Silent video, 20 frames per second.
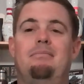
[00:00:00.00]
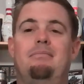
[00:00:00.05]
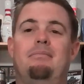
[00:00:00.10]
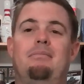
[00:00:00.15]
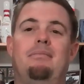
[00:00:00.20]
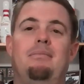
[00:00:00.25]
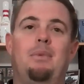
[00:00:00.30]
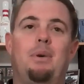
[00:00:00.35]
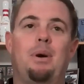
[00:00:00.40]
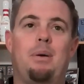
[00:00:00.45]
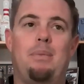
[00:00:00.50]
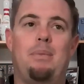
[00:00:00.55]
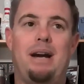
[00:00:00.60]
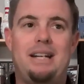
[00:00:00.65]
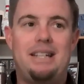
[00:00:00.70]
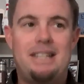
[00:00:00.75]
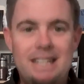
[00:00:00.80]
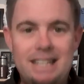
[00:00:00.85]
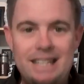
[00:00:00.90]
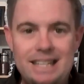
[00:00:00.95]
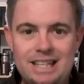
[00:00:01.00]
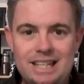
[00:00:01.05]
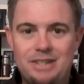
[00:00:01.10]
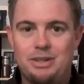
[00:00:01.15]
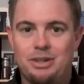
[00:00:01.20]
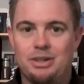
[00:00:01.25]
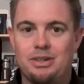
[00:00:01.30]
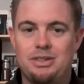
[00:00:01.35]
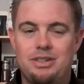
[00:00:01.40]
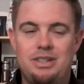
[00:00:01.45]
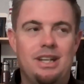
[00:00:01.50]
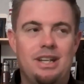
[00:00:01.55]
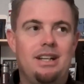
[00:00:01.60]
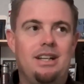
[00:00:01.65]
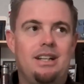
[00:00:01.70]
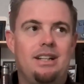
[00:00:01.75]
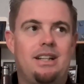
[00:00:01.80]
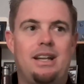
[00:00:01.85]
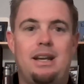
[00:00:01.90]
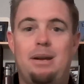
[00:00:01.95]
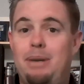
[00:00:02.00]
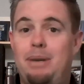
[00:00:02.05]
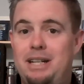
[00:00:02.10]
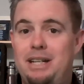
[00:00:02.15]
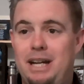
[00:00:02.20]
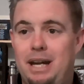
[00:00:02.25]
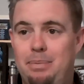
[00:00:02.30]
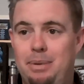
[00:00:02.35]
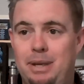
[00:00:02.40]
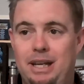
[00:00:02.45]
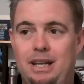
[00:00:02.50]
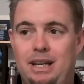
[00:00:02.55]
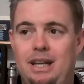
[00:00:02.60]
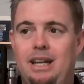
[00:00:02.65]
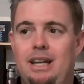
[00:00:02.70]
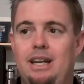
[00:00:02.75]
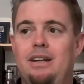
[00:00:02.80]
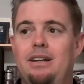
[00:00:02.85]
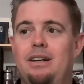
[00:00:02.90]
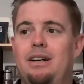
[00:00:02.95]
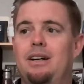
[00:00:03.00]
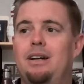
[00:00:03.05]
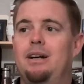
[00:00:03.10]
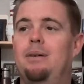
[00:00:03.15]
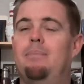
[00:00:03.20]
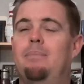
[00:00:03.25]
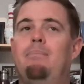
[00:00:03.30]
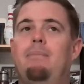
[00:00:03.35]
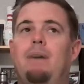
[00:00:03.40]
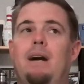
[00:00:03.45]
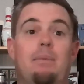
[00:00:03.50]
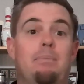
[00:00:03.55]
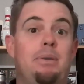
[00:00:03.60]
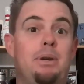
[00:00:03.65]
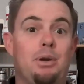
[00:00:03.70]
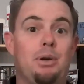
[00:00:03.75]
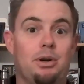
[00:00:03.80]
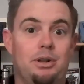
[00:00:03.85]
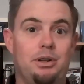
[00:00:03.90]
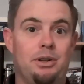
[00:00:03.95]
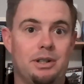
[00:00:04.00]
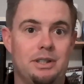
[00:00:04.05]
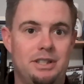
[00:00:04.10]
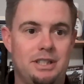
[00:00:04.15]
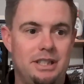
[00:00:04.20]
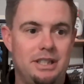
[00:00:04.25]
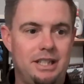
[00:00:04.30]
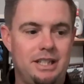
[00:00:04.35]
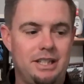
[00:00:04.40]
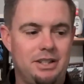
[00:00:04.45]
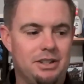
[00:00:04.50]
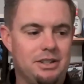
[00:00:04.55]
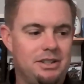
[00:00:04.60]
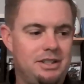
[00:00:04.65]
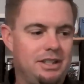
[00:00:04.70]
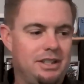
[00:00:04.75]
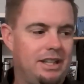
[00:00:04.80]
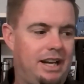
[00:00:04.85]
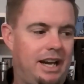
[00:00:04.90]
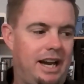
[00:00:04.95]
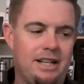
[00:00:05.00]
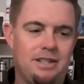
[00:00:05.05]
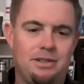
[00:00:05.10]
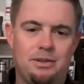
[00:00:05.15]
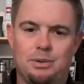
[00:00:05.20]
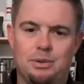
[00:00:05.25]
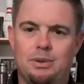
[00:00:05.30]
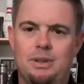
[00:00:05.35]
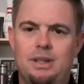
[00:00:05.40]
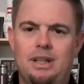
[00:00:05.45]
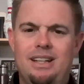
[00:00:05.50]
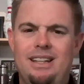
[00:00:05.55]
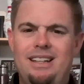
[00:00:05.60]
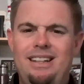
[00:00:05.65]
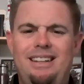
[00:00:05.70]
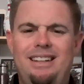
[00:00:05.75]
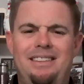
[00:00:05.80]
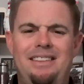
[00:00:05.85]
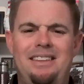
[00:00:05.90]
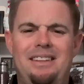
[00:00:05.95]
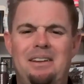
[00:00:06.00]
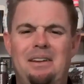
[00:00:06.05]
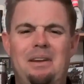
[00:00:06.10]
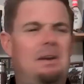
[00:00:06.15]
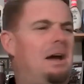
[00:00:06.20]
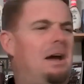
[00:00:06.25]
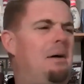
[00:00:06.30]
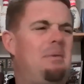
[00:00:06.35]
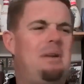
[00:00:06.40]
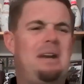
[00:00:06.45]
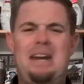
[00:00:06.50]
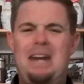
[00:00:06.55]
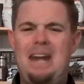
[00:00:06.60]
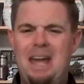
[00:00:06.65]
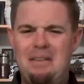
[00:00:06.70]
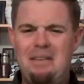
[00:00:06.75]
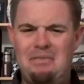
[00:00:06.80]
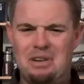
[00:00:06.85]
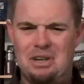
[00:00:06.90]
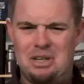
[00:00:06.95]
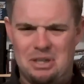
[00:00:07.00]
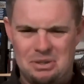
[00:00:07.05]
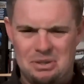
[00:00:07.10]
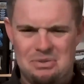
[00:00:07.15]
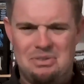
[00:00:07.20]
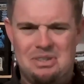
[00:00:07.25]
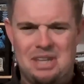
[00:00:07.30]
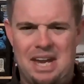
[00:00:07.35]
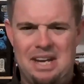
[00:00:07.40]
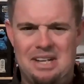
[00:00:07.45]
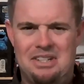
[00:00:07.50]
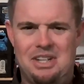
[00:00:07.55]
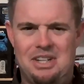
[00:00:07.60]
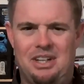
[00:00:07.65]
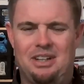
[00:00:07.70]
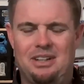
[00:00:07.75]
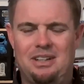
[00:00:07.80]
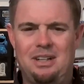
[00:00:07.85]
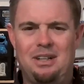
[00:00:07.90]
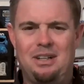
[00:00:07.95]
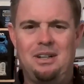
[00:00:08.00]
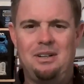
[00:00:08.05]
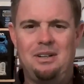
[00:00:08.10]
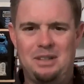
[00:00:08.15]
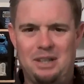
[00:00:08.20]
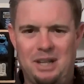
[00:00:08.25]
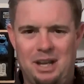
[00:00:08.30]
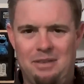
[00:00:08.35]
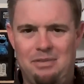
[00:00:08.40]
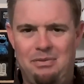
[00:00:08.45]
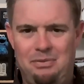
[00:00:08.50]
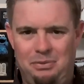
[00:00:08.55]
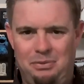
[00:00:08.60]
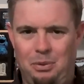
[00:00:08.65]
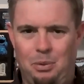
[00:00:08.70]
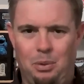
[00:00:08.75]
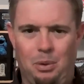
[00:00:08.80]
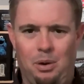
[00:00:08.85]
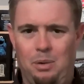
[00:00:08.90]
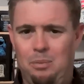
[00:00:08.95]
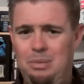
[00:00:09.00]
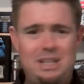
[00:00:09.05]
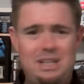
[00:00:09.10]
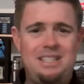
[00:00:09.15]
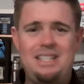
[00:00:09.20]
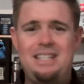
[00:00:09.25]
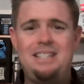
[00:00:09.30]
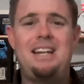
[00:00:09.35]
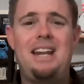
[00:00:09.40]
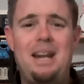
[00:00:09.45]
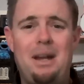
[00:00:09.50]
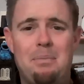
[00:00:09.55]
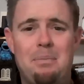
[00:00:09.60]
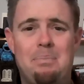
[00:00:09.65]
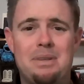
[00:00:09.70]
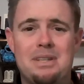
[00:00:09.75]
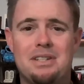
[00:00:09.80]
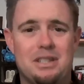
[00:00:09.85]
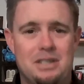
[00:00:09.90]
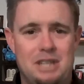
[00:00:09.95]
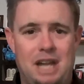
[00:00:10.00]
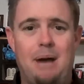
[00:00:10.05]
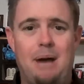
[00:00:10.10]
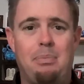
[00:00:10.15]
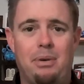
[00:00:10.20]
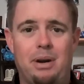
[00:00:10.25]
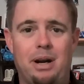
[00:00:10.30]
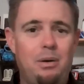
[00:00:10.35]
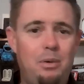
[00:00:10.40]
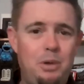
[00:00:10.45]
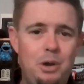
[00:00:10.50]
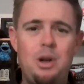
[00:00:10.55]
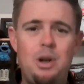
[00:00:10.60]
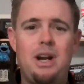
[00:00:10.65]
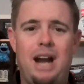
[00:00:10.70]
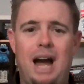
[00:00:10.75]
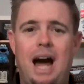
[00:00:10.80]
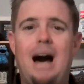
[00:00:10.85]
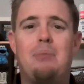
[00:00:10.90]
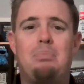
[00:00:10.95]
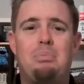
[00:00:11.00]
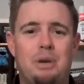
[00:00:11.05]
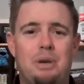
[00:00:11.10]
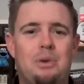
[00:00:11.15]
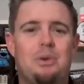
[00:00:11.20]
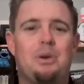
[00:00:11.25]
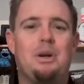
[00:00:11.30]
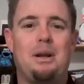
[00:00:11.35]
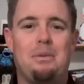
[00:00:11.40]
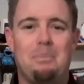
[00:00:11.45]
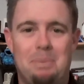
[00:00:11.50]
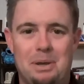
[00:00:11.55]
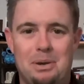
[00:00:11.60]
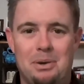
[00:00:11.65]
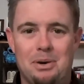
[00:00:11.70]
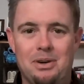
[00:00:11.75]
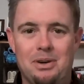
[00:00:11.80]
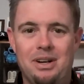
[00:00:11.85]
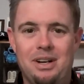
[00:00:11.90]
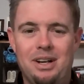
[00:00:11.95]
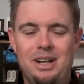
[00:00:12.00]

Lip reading: one of my teachers, my typing and my computer literacy teachers in high school, that I would never use that junk because that's not how business operated. We didn't operate on a computer.